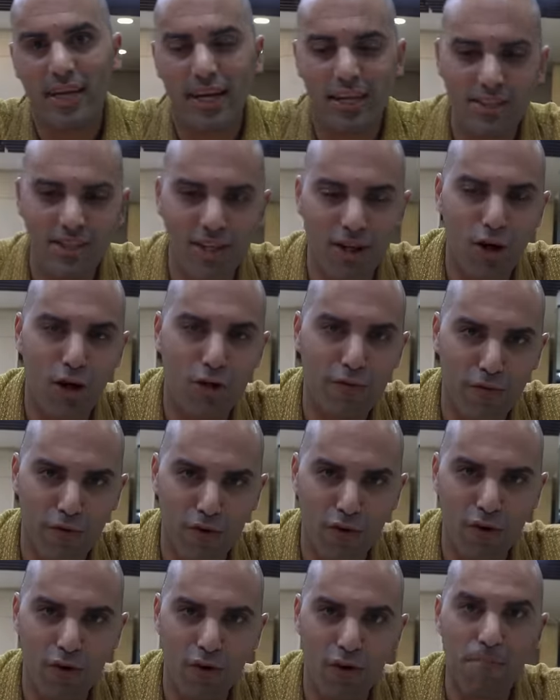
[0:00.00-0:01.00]
Thanks a lot
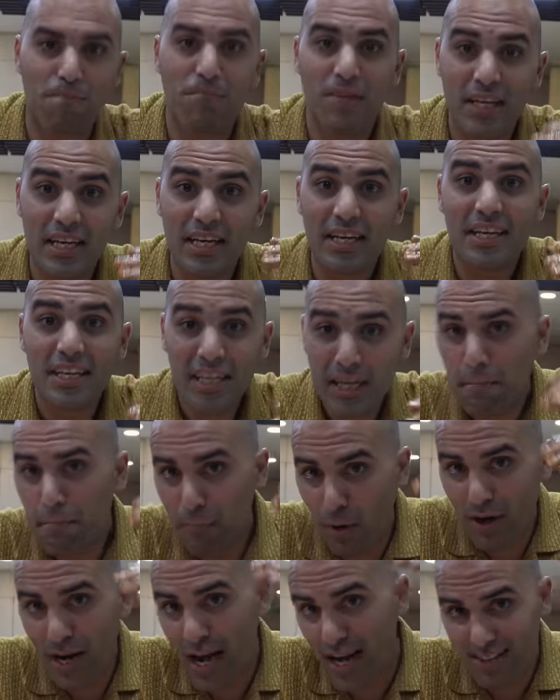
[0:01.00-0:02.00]
for keep
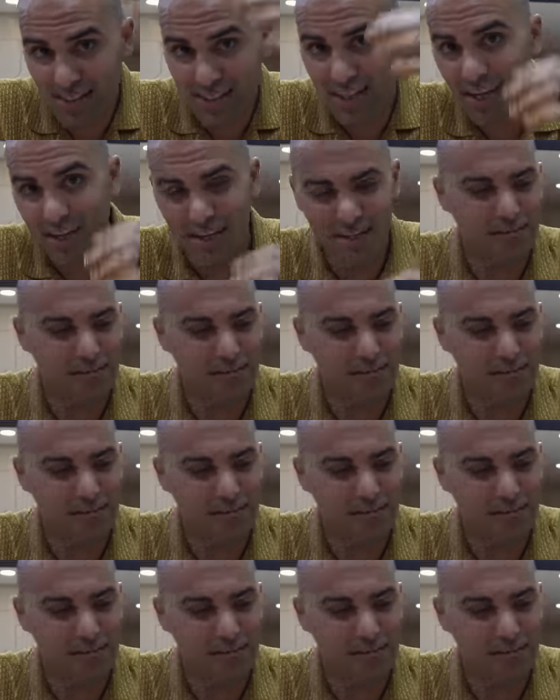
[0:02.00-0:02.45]
on asking.